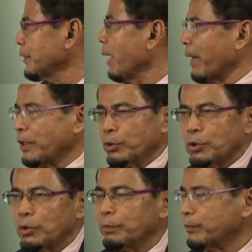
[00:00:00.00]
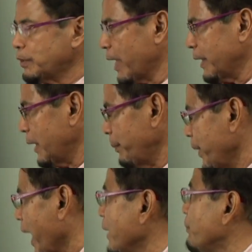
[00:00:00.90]
my YouTube channel,
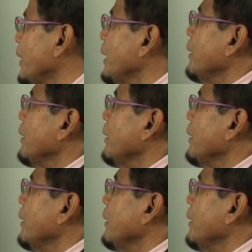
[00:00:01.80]
PIP,